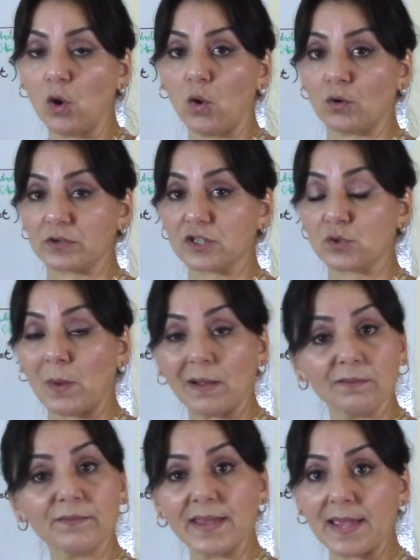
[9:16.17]
or
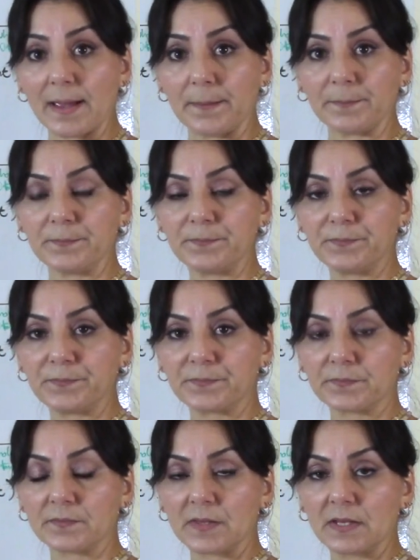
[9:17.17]
12 a.m.,
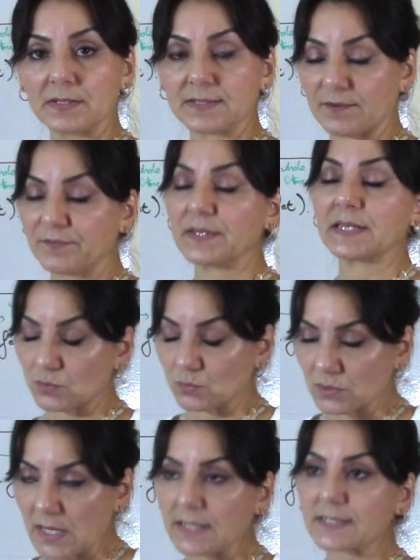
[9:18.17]
definitely do
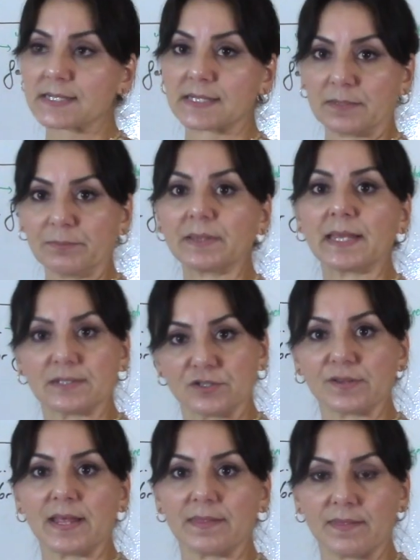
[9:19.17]
not sleep later
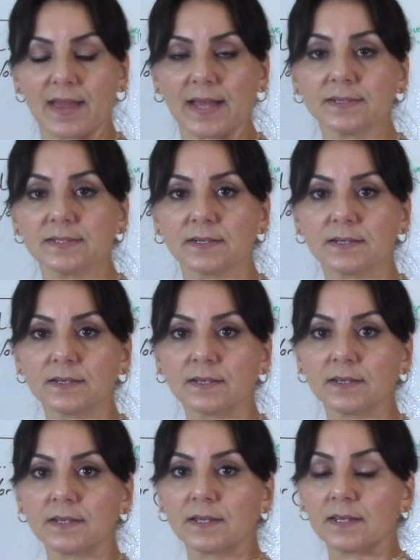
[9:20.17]
than that.
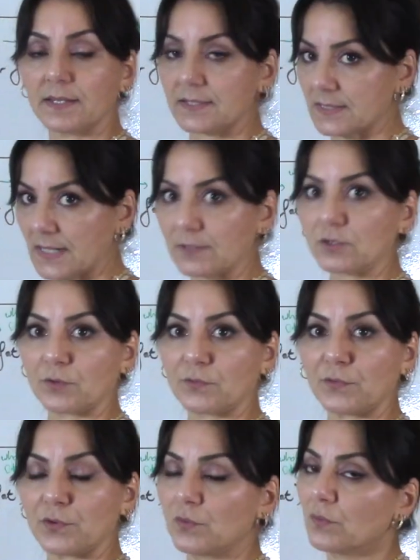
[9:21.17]
It's not good
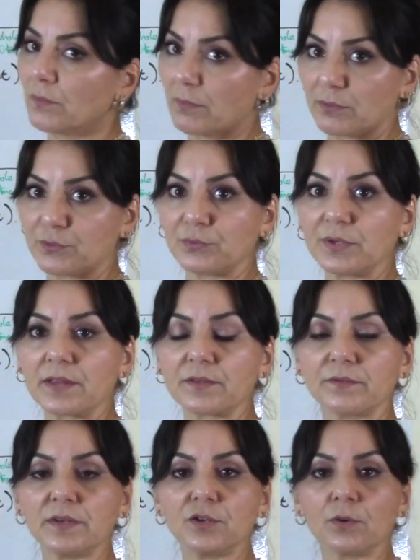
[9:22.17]
for you. We will do
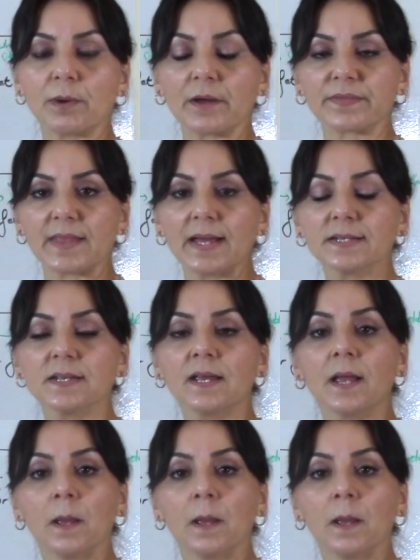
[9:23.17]
another video about that.